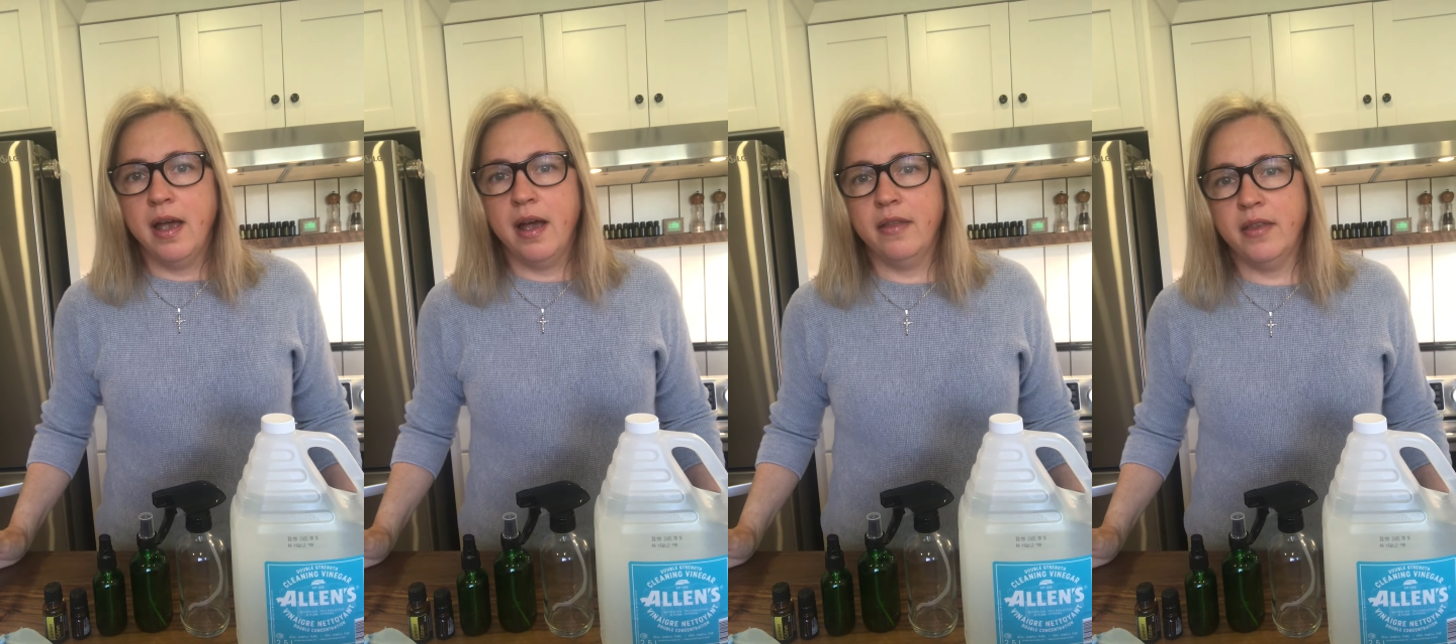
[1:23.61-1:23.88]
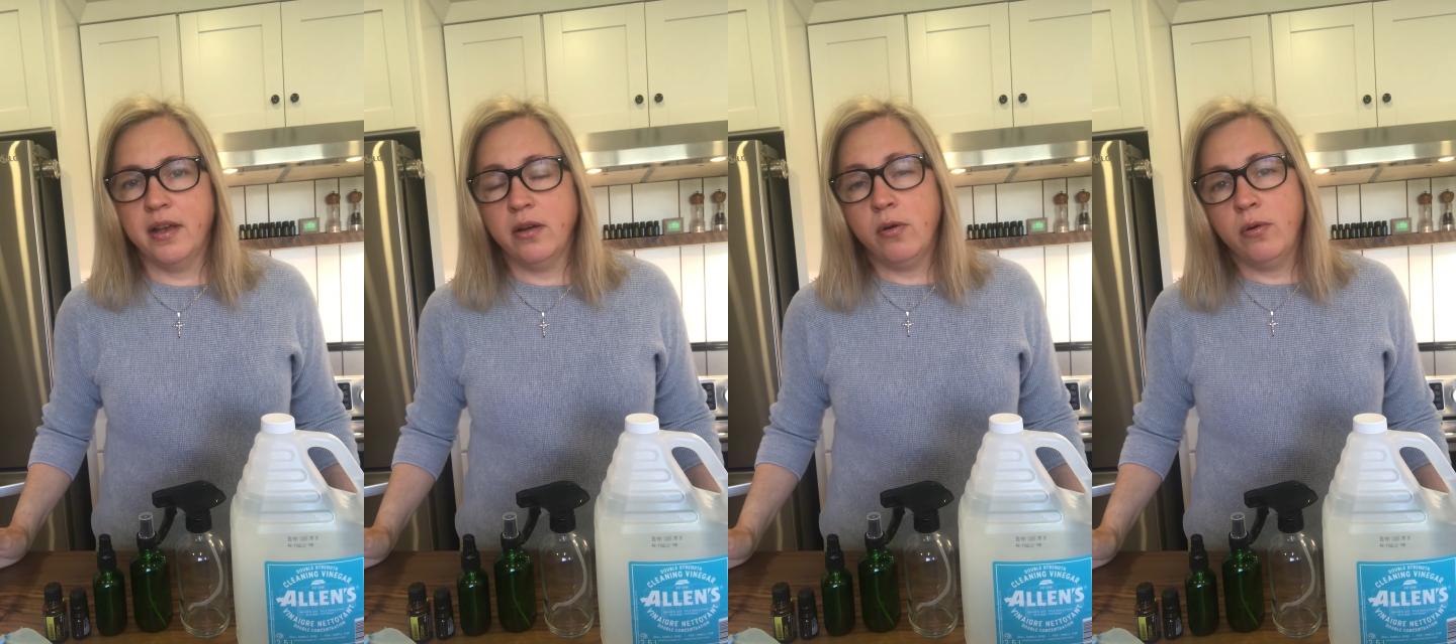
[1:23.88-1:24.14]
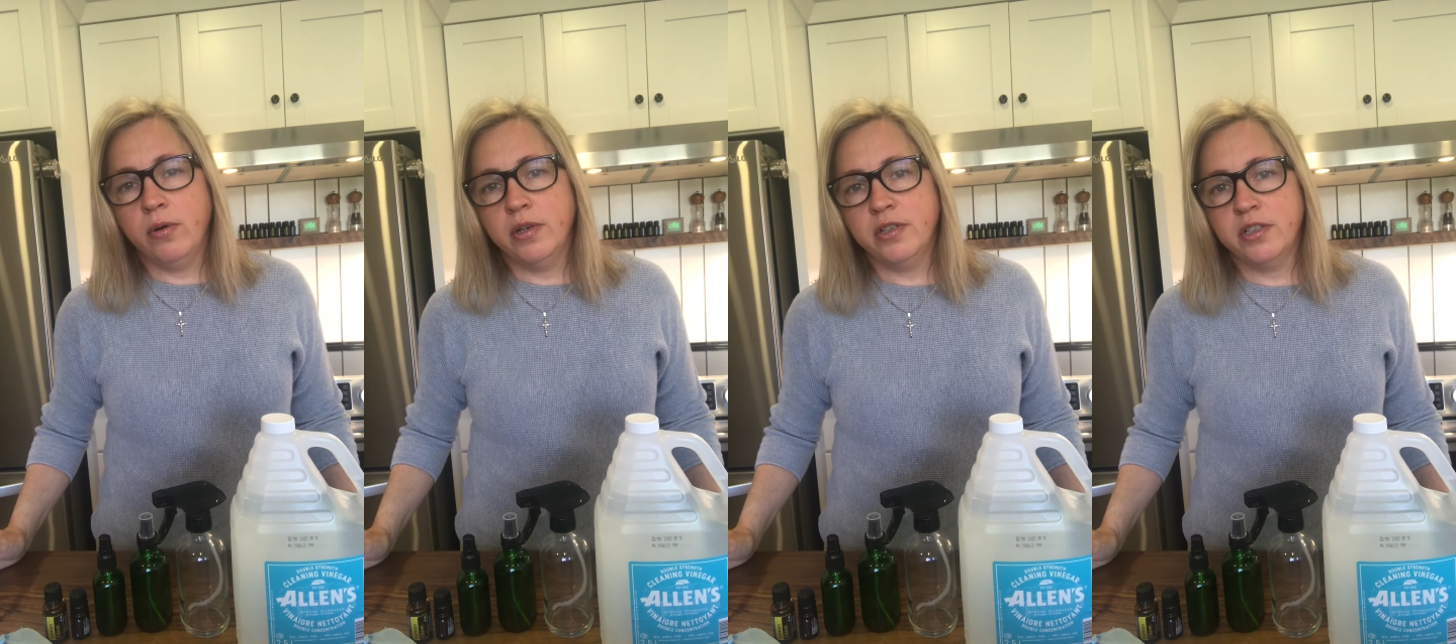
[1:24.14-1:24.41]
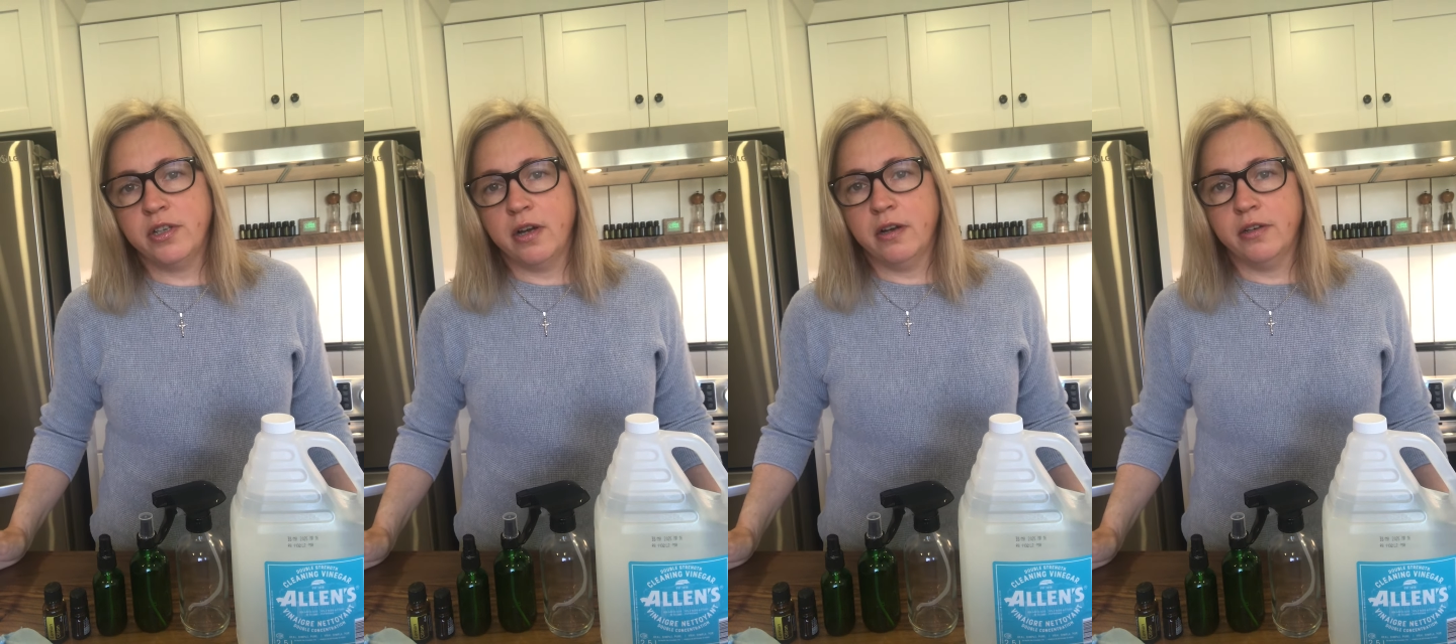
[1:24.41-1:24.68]
And then
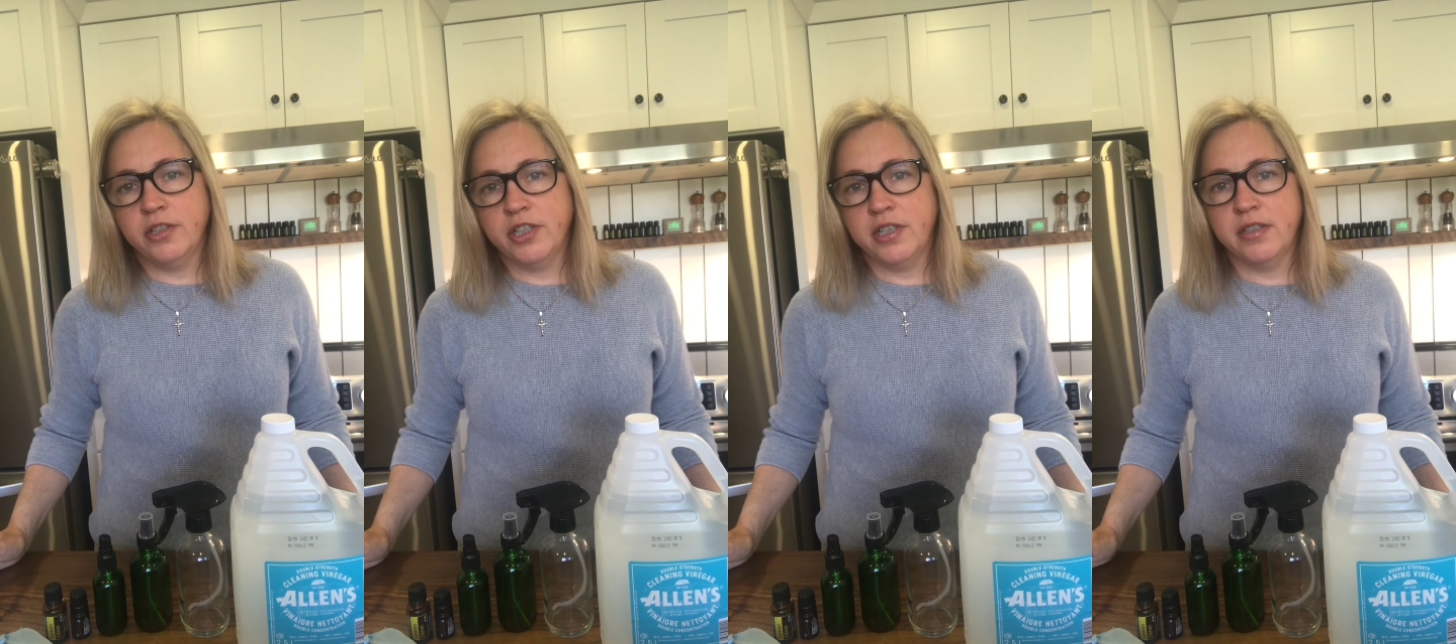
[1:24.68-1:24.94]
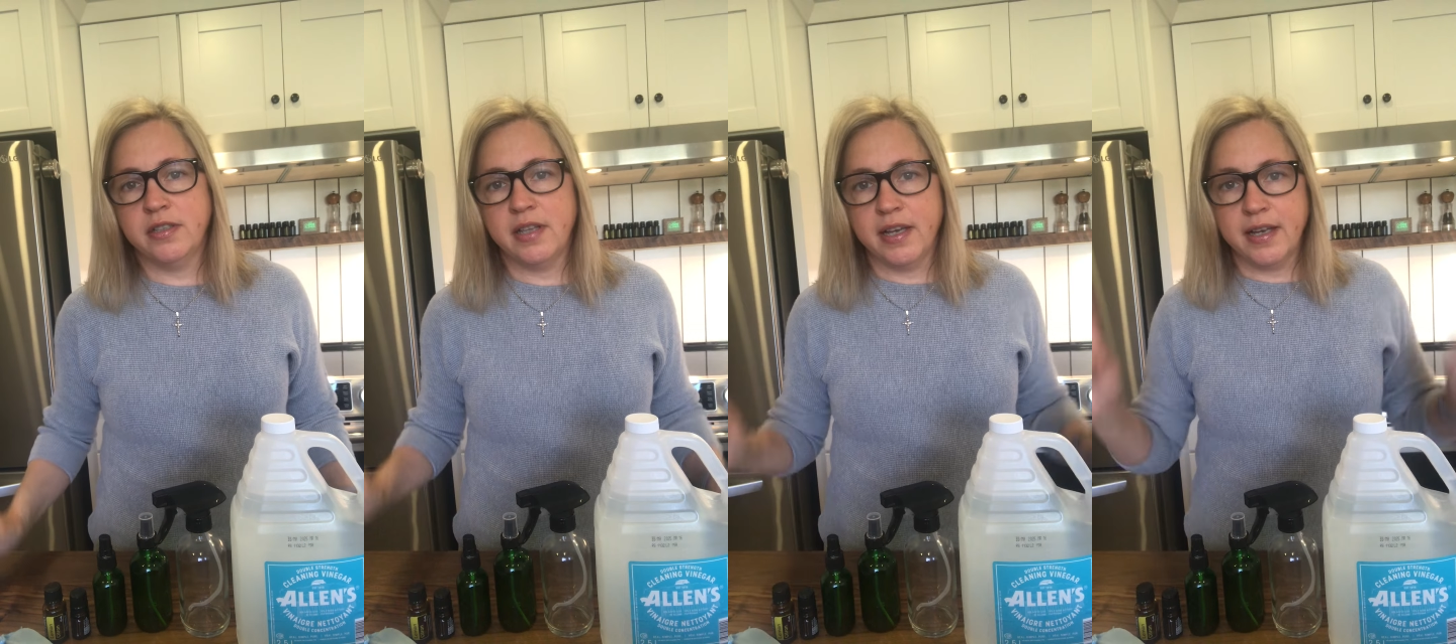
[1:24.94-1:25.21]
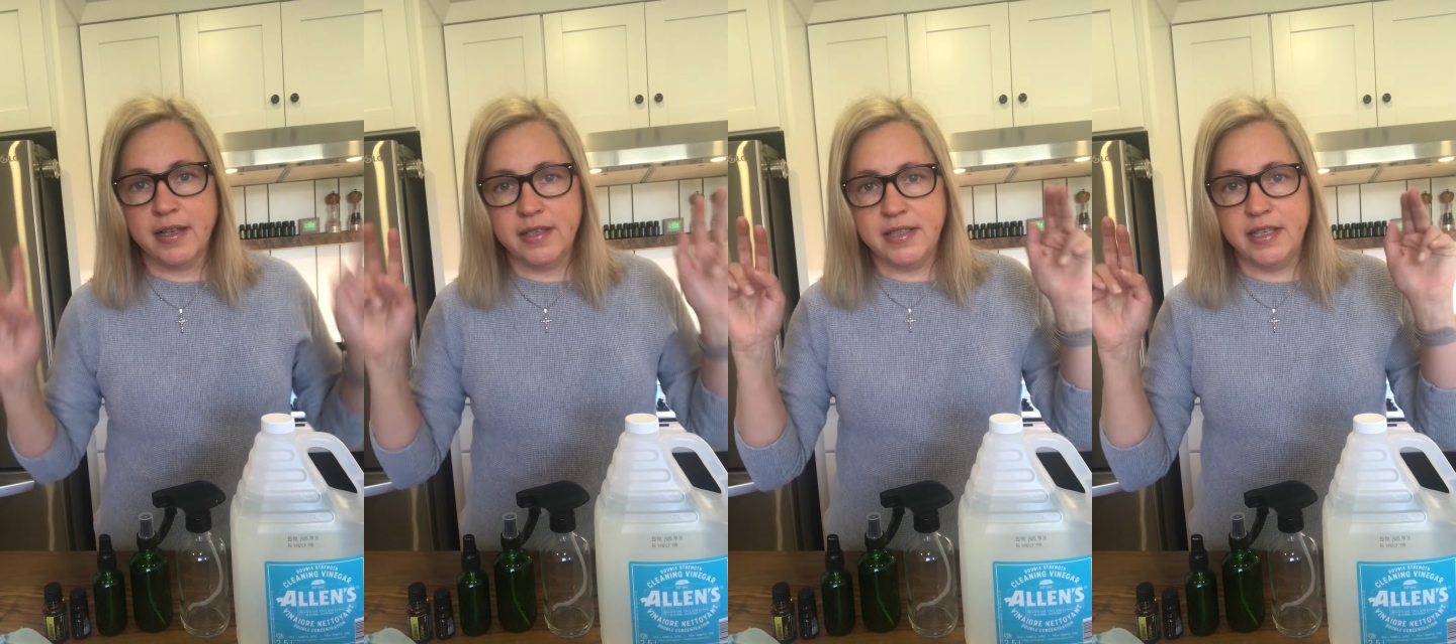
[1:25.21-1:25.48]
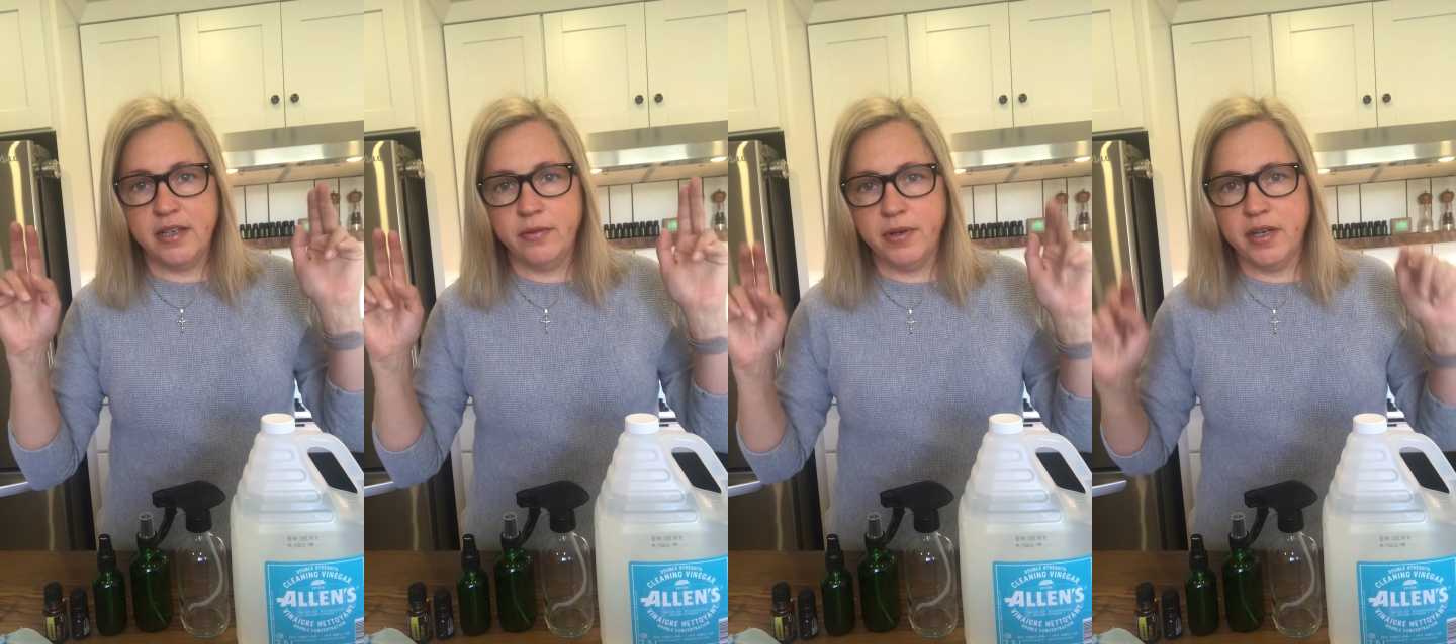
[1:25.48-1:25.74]
cornstarch is like a
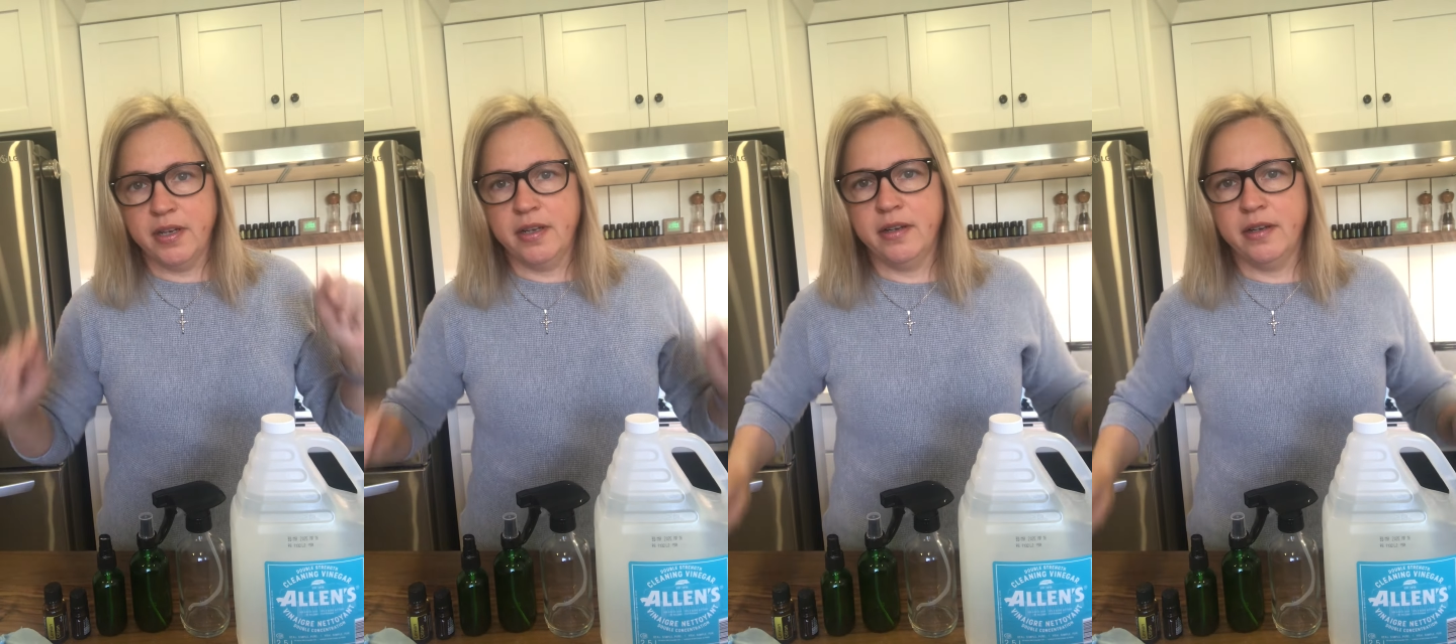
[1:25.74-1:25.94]
secret